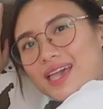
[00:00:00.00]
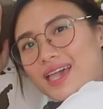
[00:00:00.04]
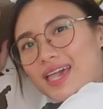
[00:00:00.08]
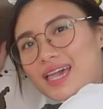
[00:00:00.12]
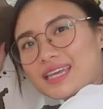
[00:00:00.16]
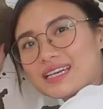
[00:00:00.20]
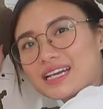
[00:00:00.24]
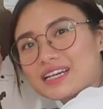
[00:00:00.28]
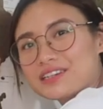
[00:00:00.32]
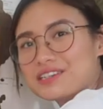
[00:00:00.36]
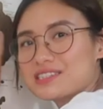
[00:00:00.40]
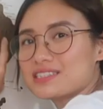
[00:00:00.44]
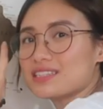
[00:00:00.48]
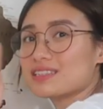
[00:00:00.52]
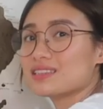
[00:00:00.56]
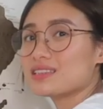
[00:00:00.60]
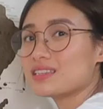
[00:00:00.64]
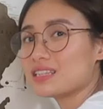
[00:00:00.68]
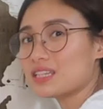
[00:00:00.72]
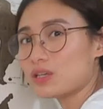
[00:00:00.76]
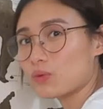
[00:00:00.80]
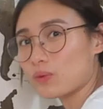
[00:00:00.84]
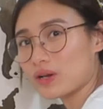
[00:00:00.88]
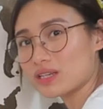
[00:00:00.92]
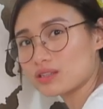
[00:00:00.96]
and I
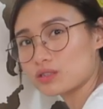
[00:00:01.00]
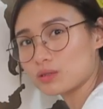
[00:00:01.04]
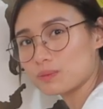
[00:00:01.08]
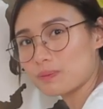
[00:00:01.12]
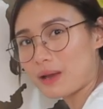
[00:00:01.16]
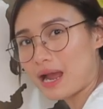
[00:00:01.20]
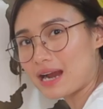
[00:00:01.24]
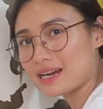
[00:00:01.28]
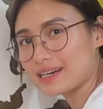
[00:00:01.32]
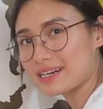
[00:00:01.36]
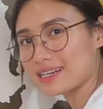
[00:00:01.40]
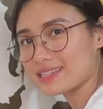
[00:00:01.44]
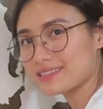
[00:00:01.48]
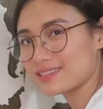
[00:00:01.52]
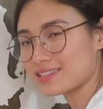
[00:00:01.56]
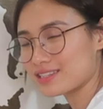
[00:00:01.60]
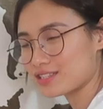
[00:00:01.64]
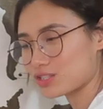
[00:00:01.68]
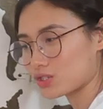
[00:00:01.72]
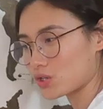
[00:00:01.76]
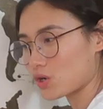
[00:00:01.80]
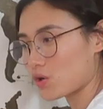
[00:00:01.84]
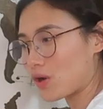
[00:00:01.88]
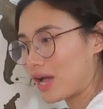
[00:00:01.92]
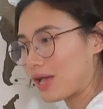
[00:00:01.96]
recently went to Paris,
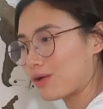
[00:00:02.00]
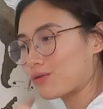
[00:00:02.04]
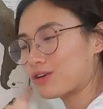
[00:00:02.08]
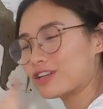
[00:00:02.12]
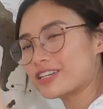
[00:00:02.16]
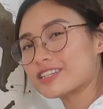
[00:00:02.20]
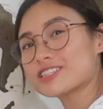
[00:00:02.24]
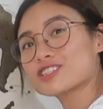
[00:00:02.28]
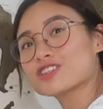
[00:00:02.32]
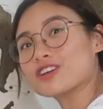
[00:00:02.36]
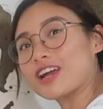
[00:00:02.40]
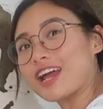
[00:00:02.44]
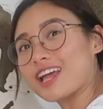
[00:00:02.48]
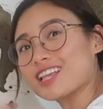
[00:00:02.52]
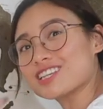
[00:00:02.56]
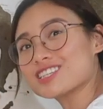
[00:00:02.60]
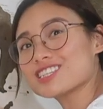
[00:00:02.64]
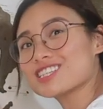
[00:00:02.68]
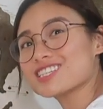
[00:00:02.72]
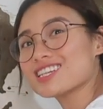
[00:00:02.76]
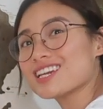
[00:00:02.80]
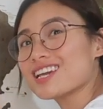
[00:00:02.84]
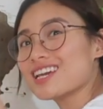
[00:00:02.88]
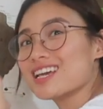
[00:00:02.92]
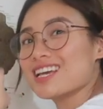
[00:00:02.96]
so I want to
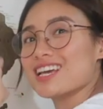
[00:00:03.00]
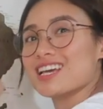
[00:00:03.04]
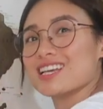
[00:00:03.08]
scratch